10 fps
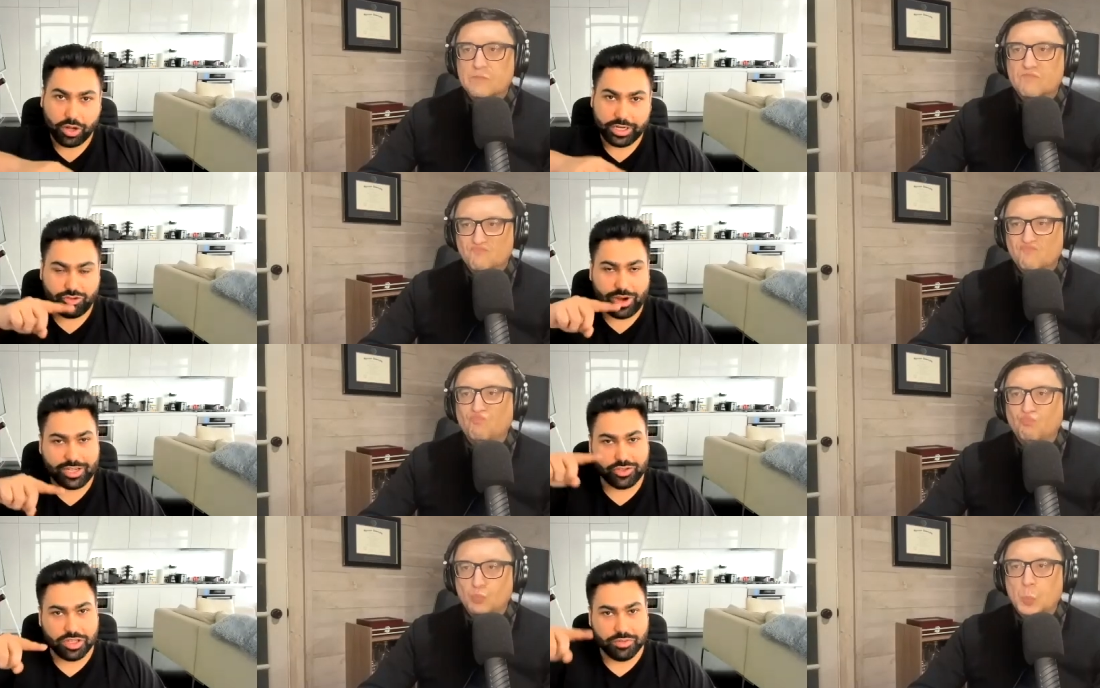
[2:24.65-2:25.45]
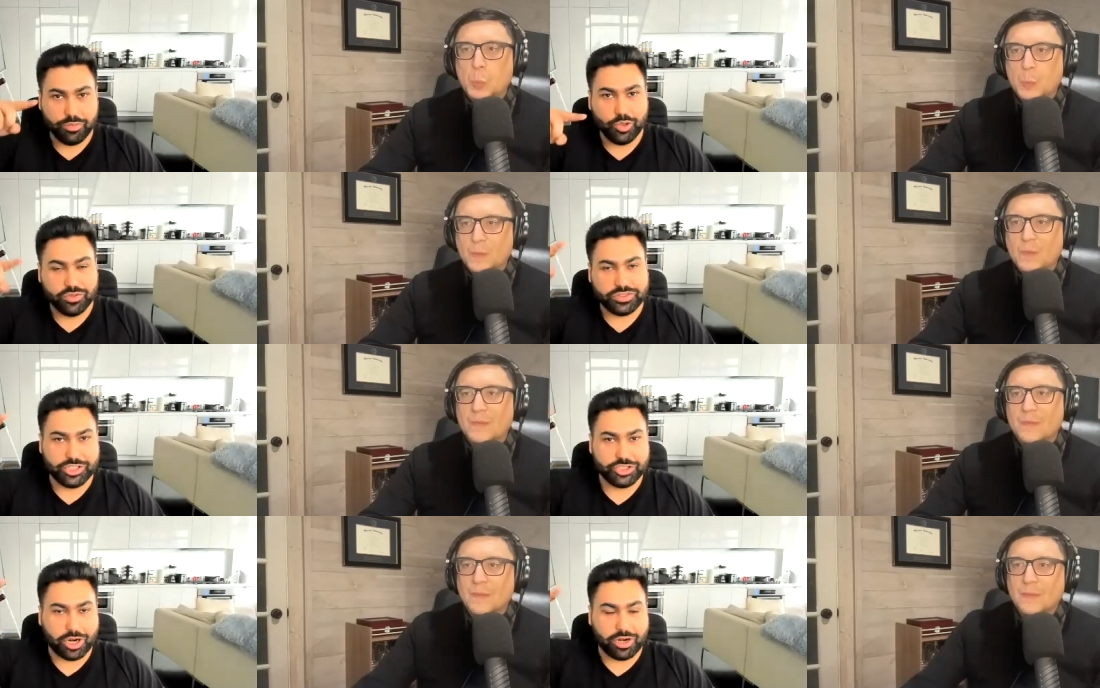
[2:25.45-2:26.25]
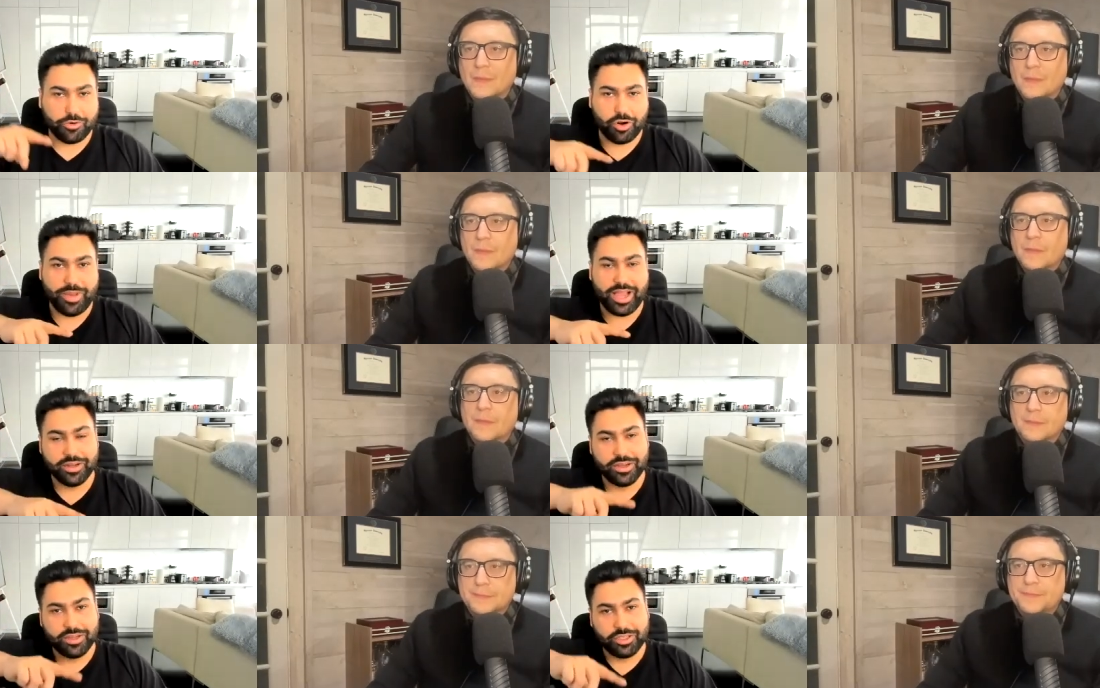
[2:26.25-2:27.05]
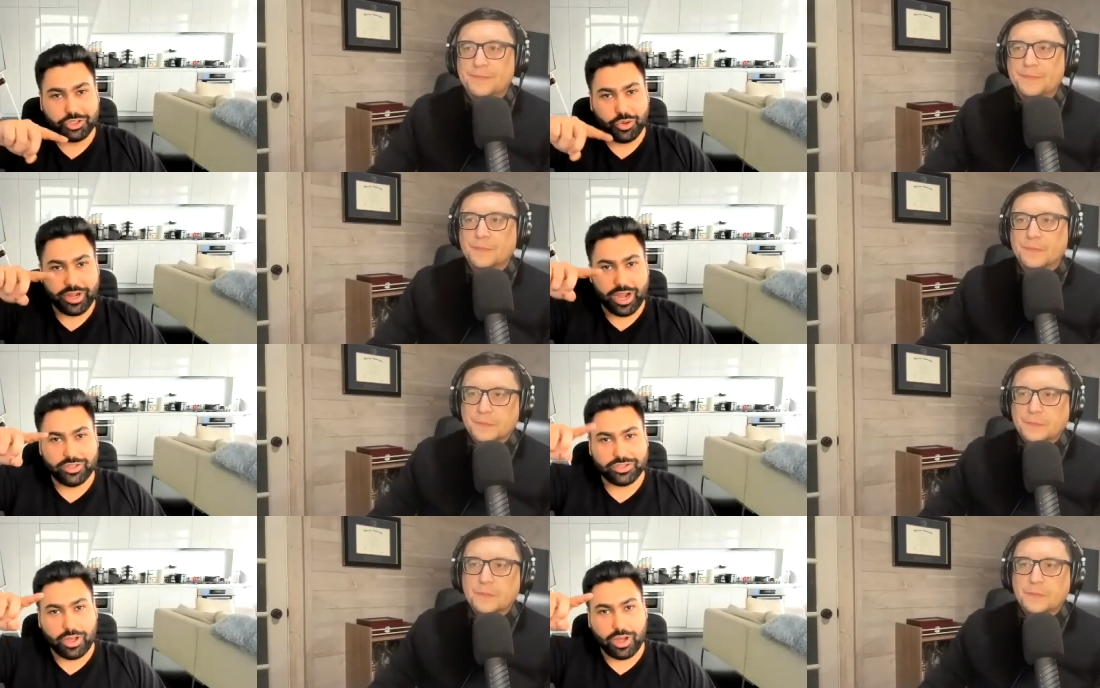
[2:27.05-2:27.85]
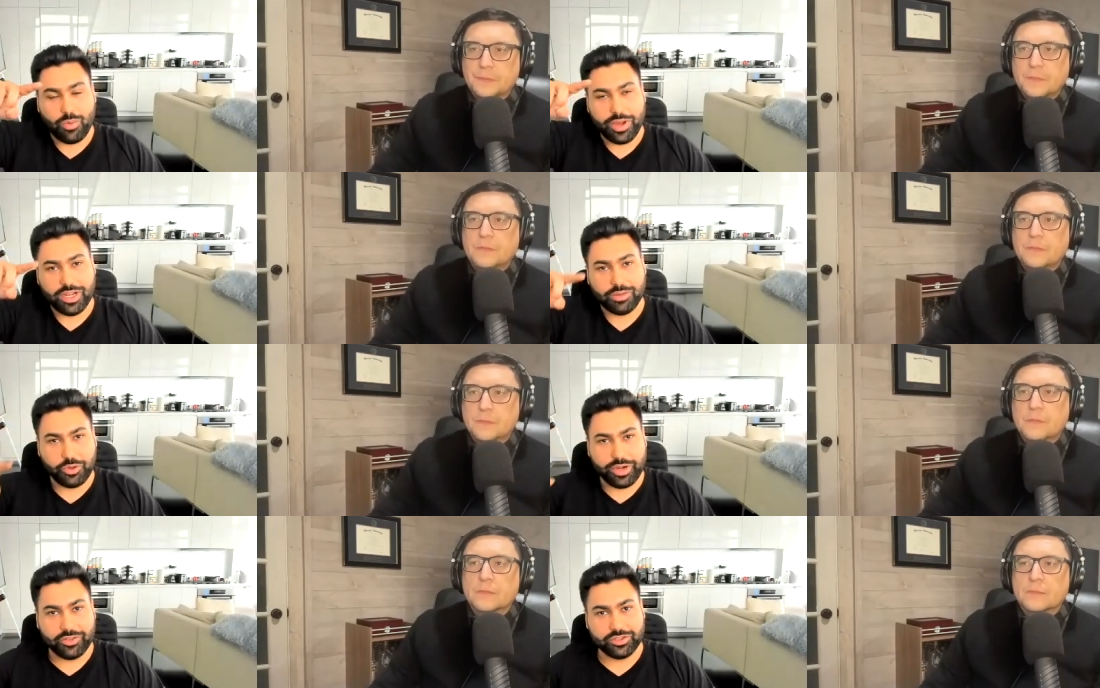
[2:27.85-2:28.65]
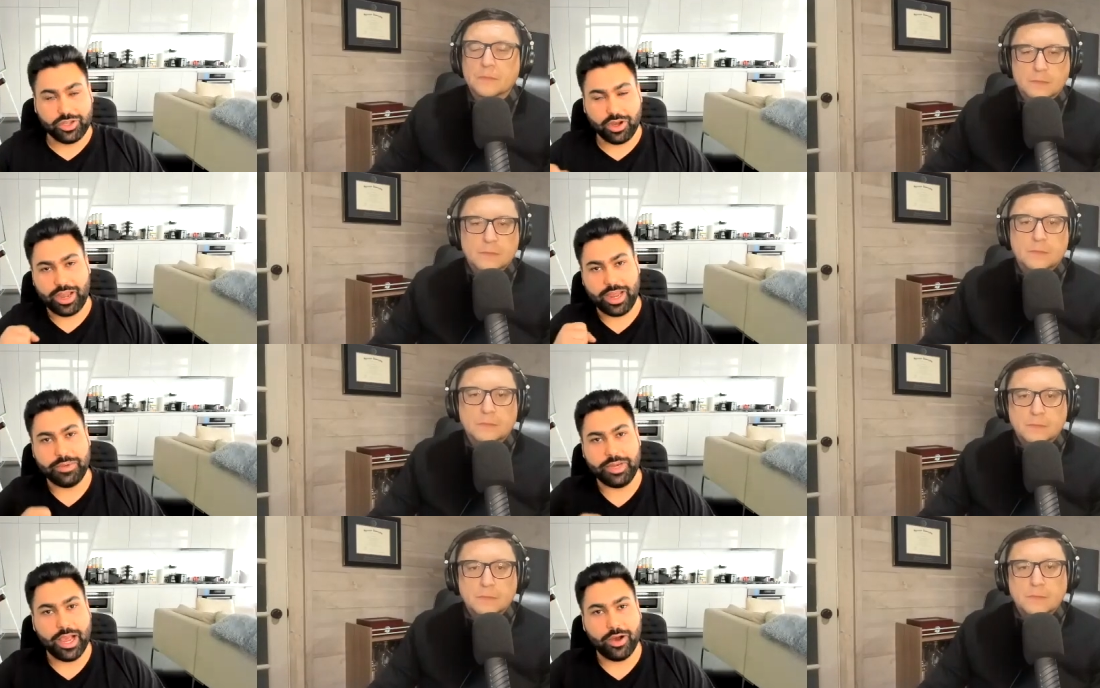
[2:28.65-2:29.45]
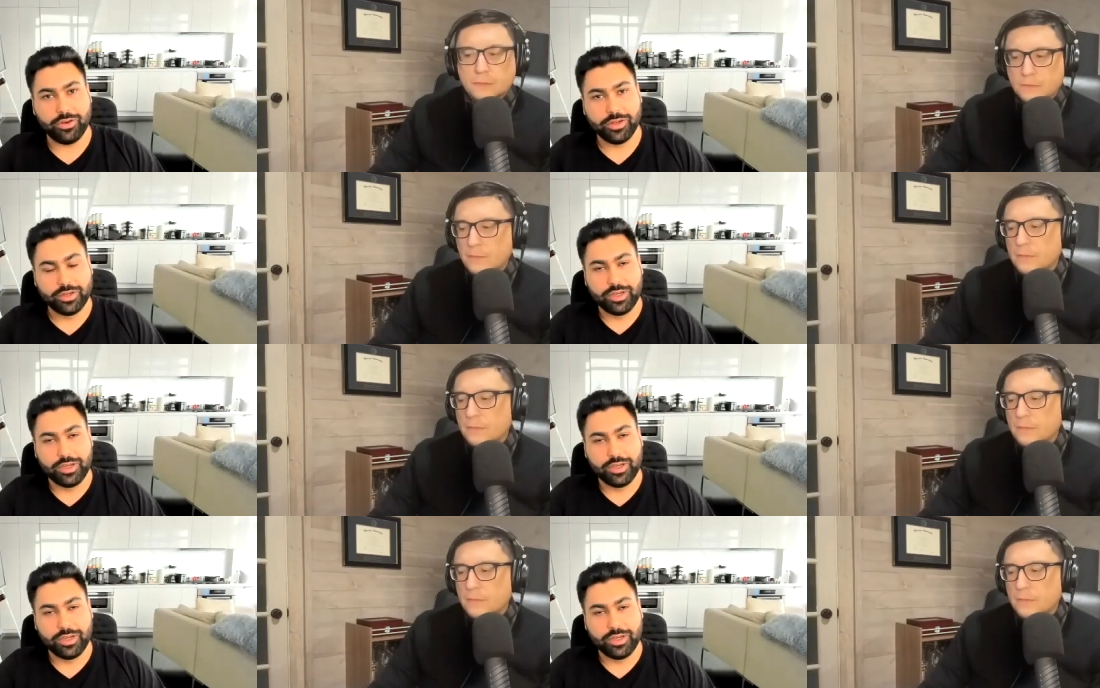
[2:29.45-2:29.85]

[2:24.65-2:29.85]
Speaker 1: It tracks all the moves in a chart format, showing how the stock went up, showing how the stock came down.